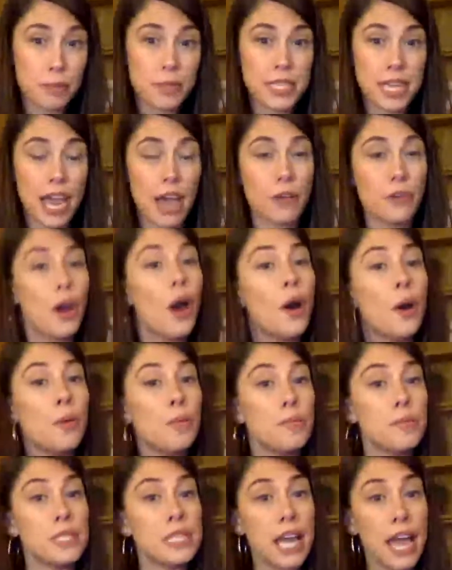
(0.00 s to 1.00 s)

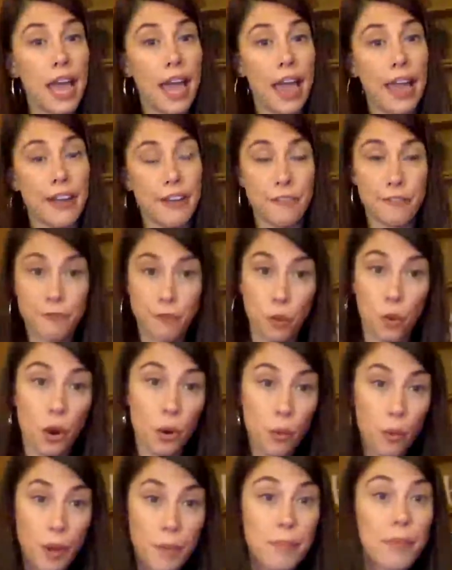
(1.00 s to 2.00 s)
townhomes and 4
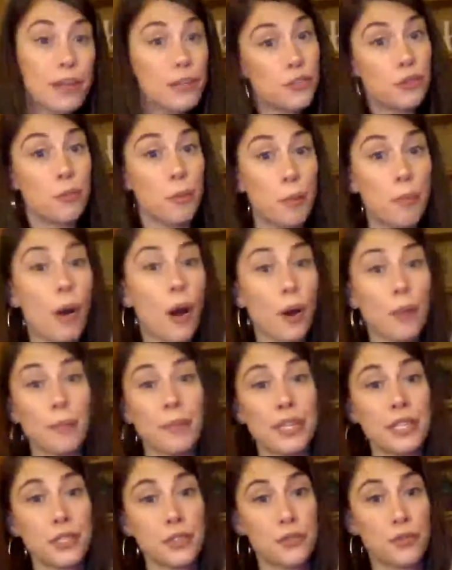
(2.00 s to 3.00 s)
1-bedroom
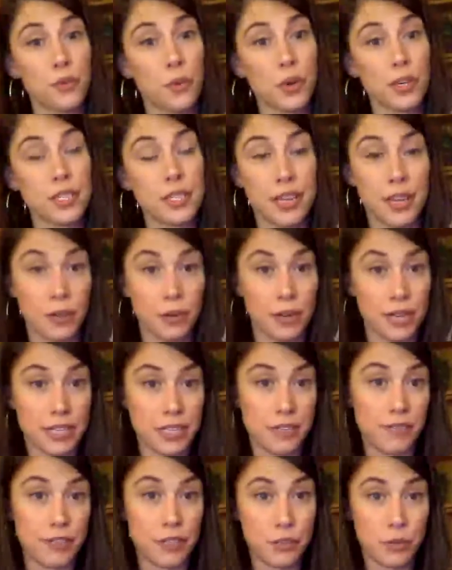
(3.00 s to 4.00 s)
apartments for single
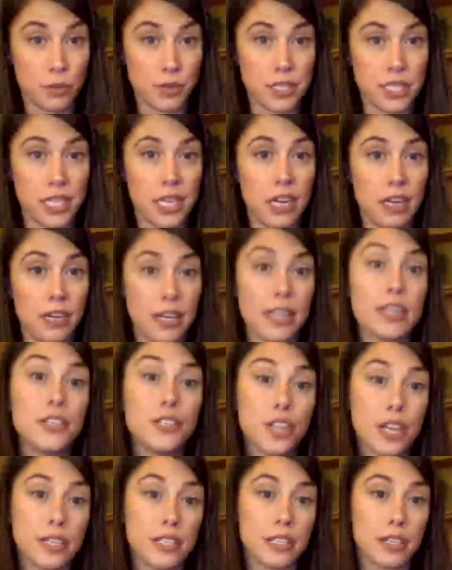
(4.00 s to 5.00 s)
individuals here in
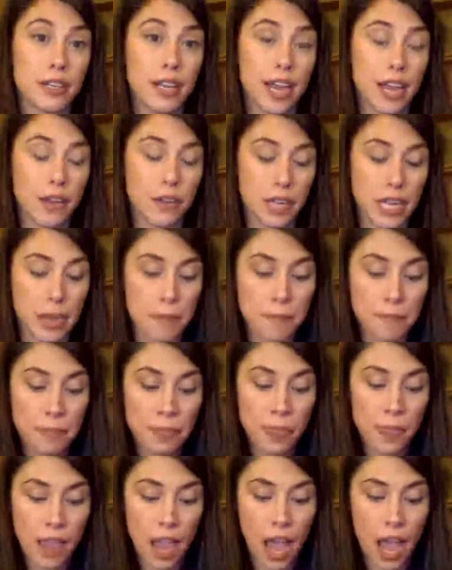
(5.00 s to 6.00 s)
Chester County.
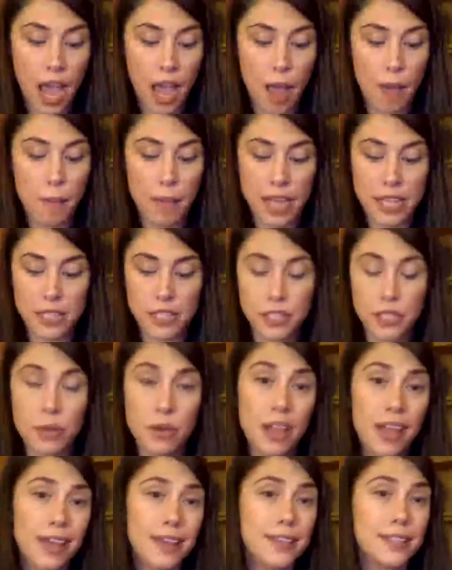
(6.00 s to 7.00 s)
And so
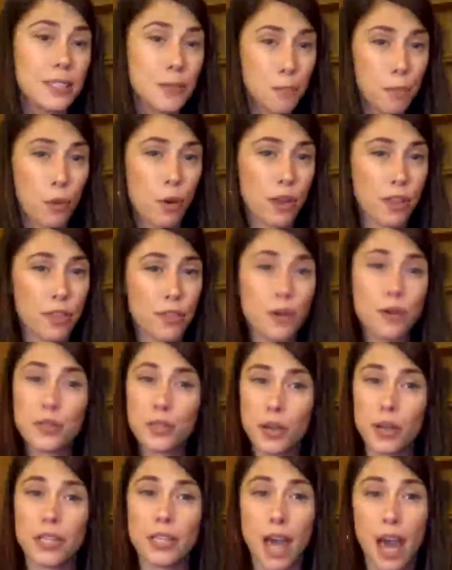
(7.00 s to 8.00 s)
it's important. Those
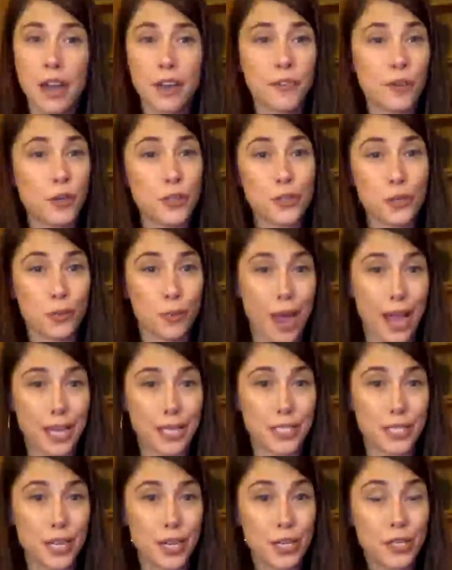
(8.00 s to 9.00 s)
are a lot of our
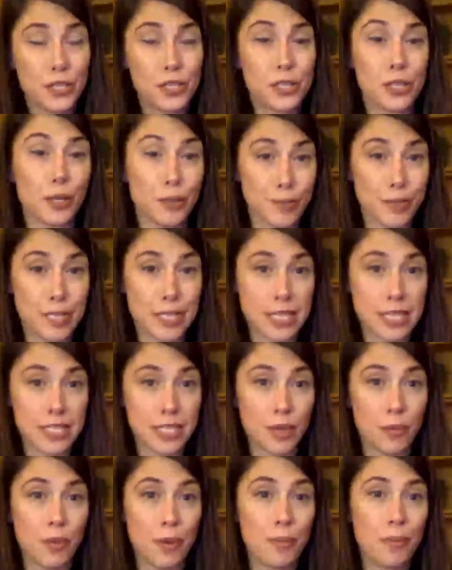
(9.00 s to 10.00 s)
direct services
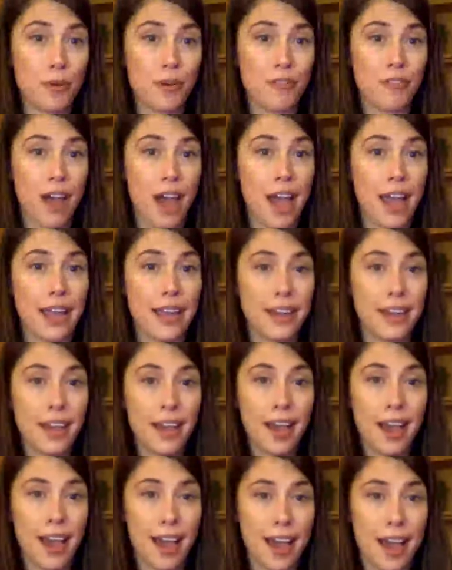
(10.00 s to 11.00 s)
that we provide,
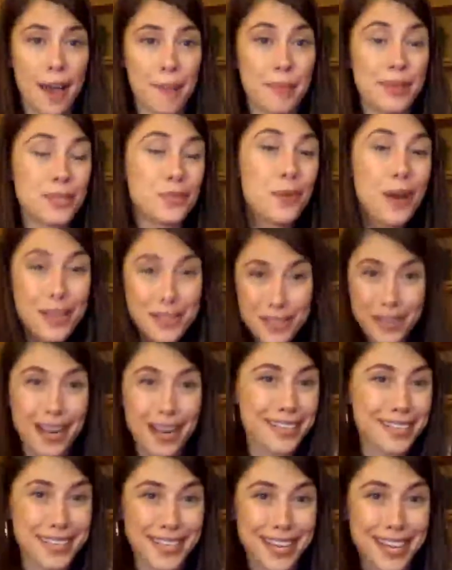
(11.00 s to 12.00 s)
as well as our
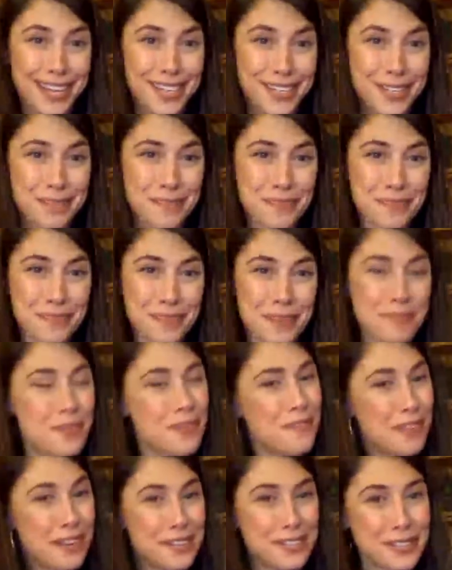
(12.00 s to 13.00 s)
education and
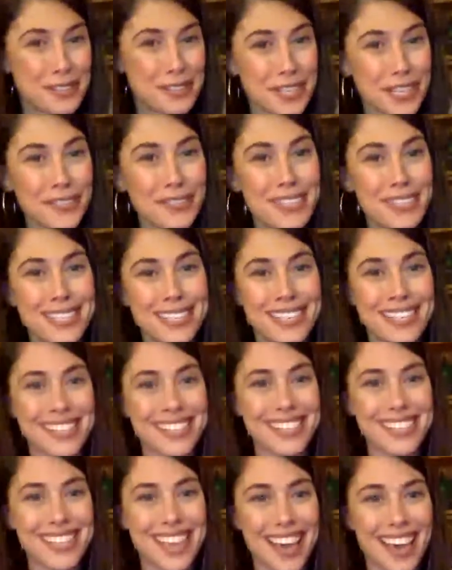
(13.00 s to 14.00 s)
prevention services,